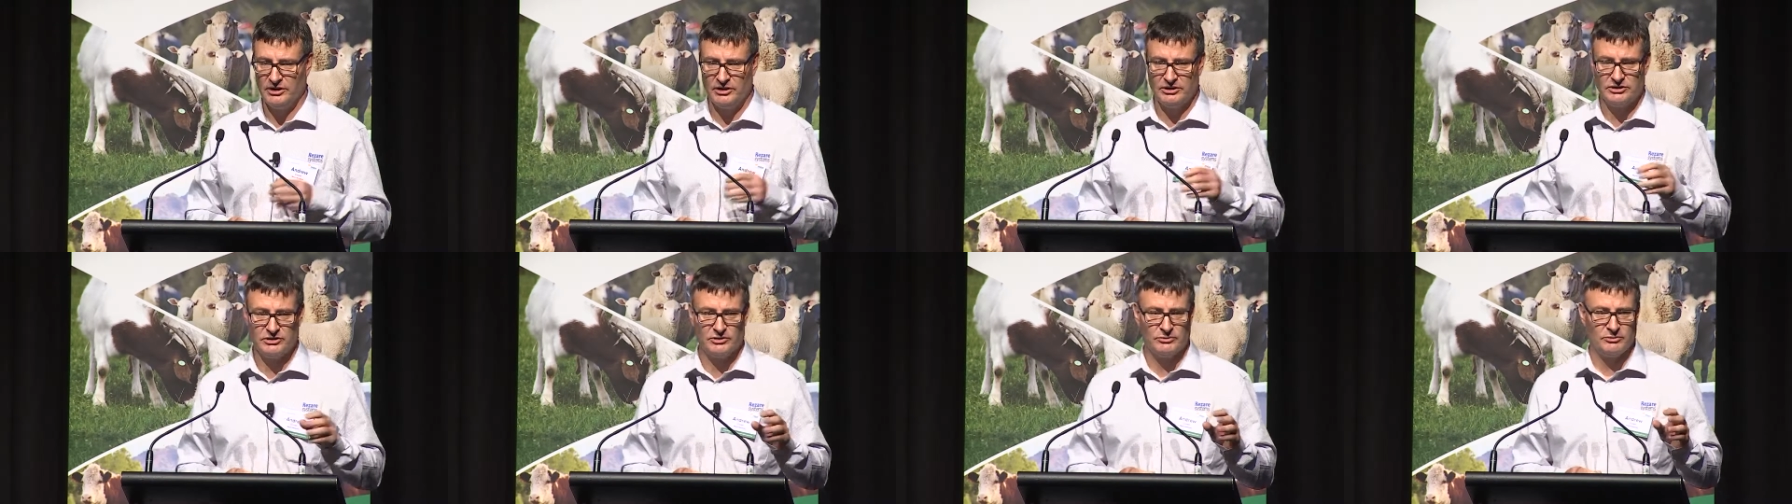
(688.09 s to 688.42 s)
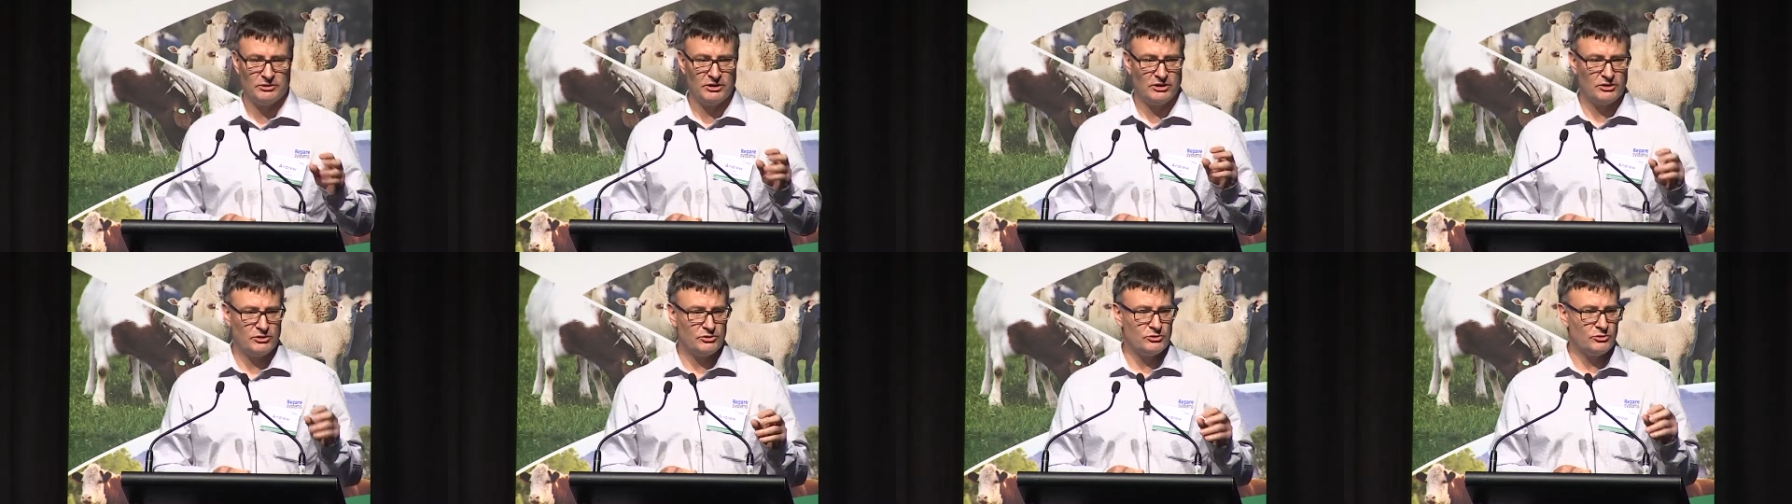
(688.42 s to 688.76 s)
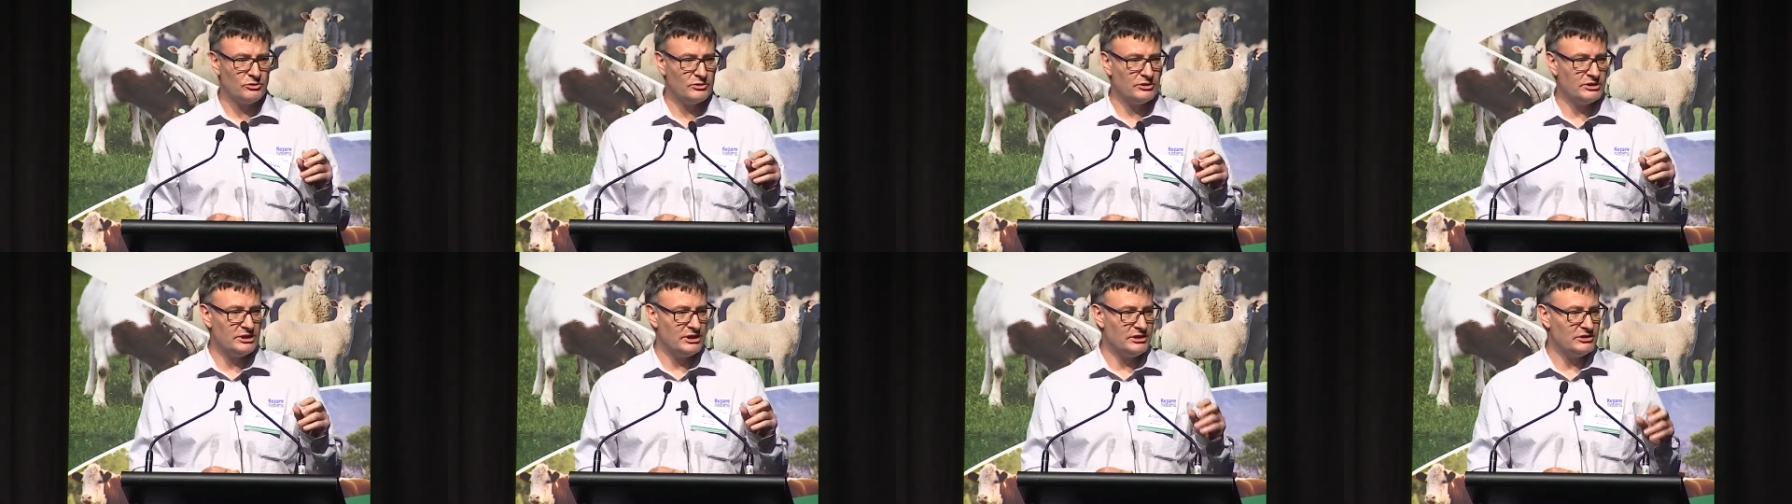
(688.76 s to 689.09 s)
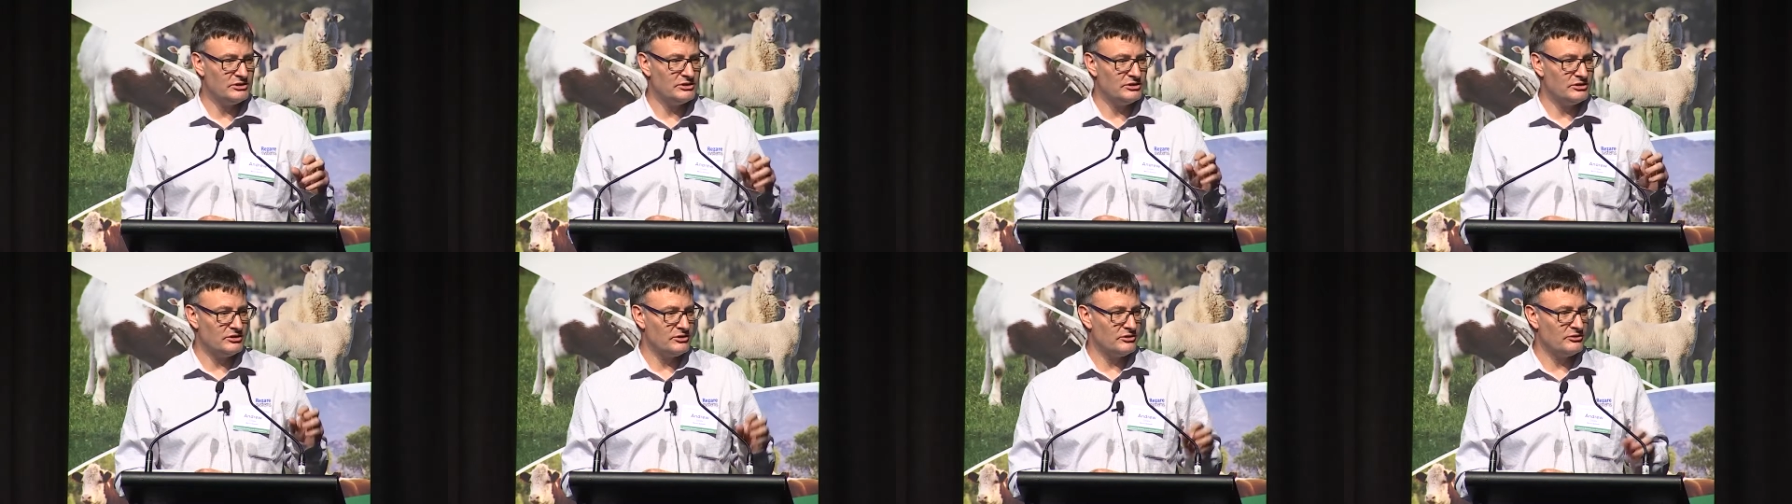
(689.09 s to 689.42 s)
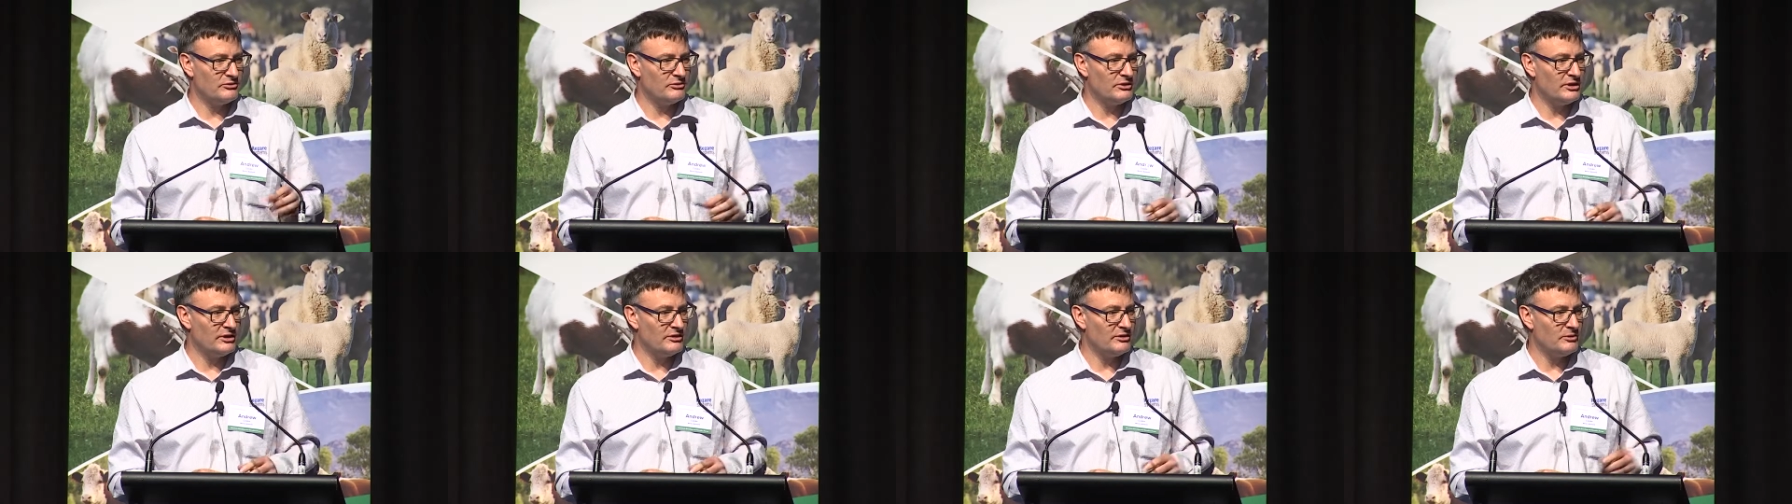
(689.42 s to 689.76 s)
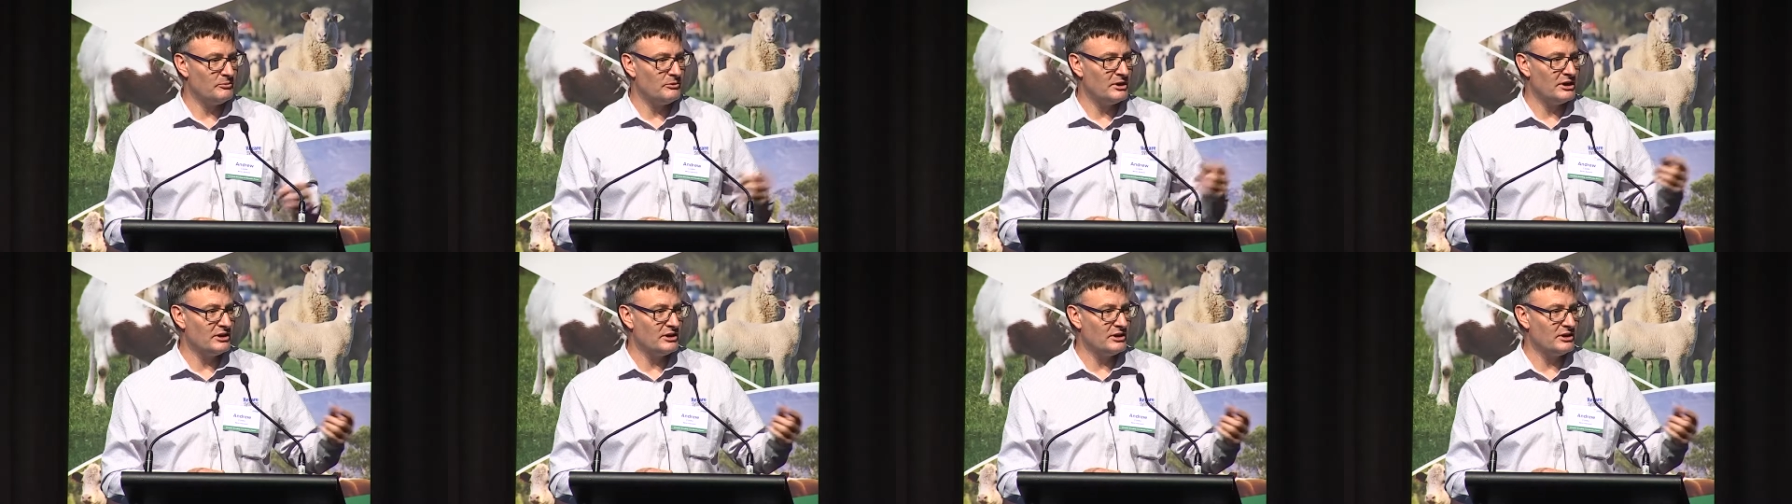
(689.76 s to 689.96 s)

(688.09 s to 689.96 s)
I just want to draw attention to three of them.